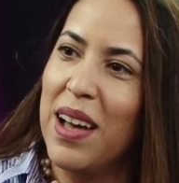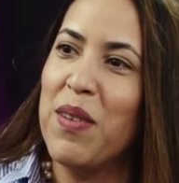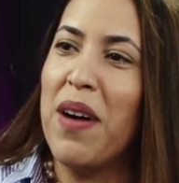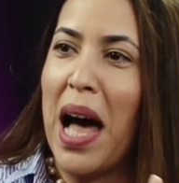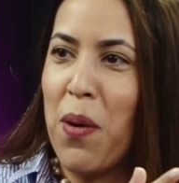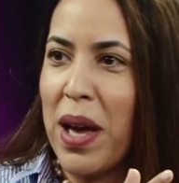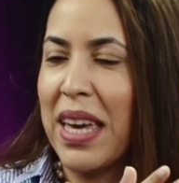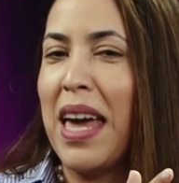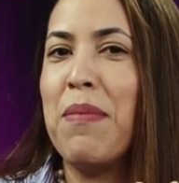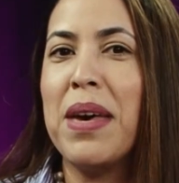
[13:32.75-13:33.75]
of how I
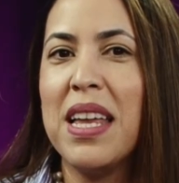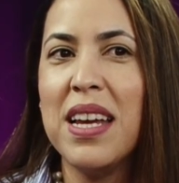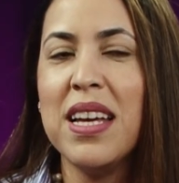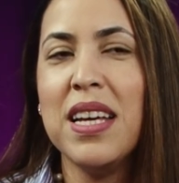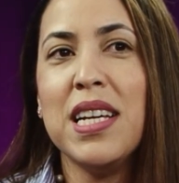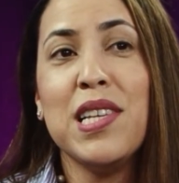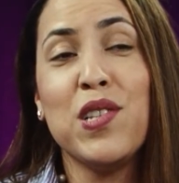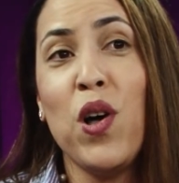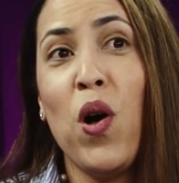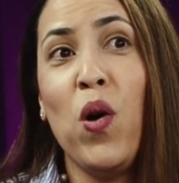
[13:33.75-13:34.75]
came in.
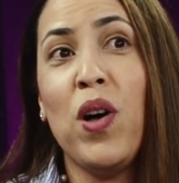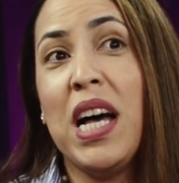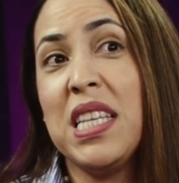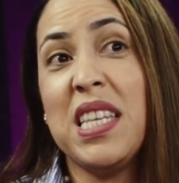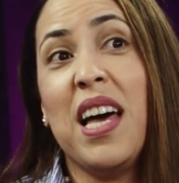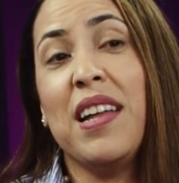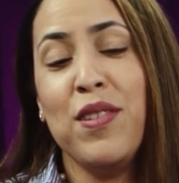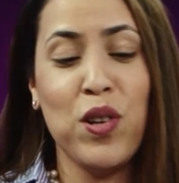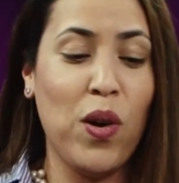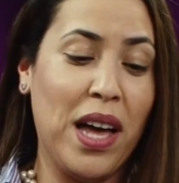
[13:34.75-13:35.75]
So I said,
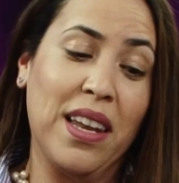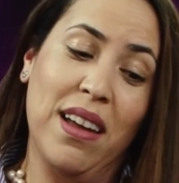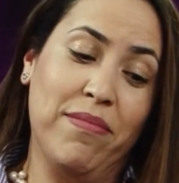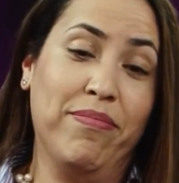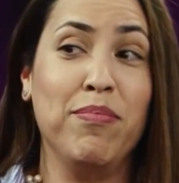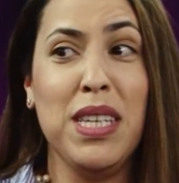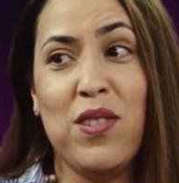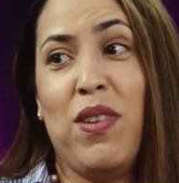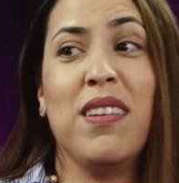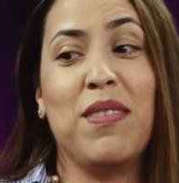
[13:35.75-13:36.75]
me
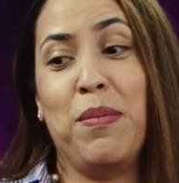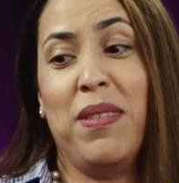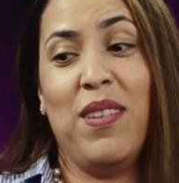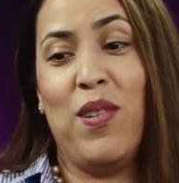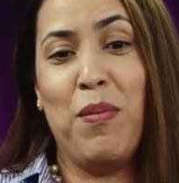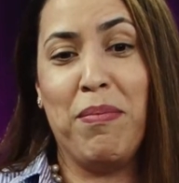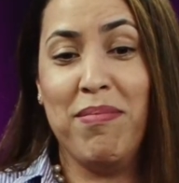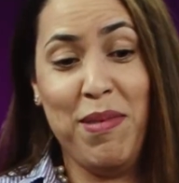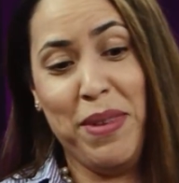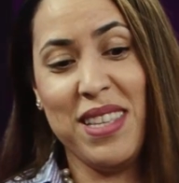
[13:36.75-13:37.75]
trying to be all
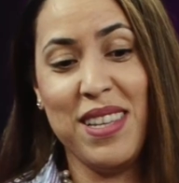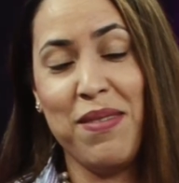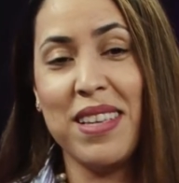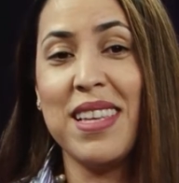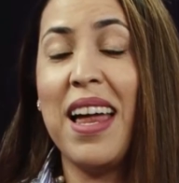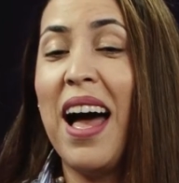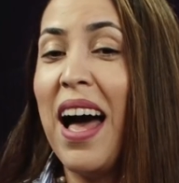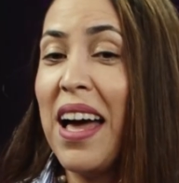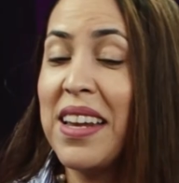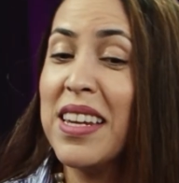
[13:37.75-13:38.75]
myself, I said,
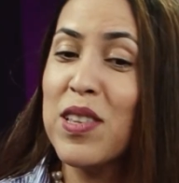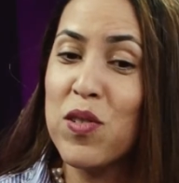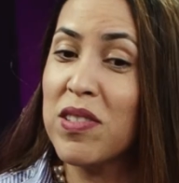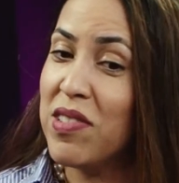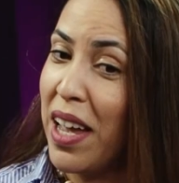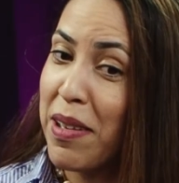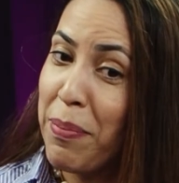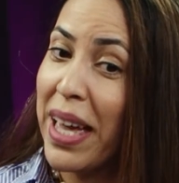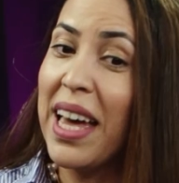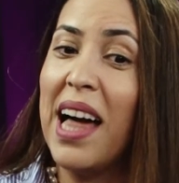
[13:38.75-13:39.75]
I need to check
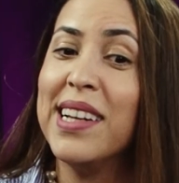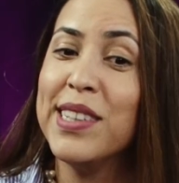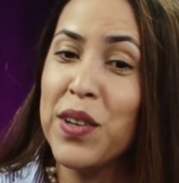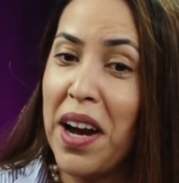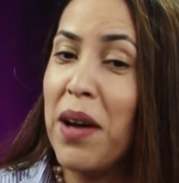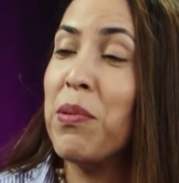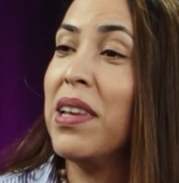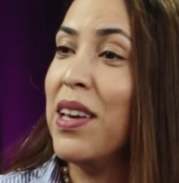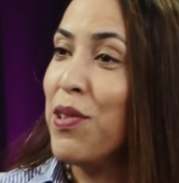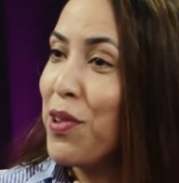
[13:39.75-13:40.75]
my calendar. I will
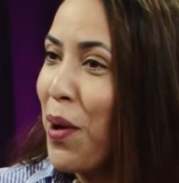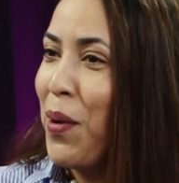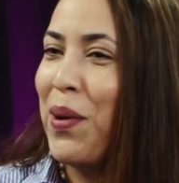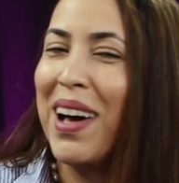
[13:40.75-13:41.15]
let you know.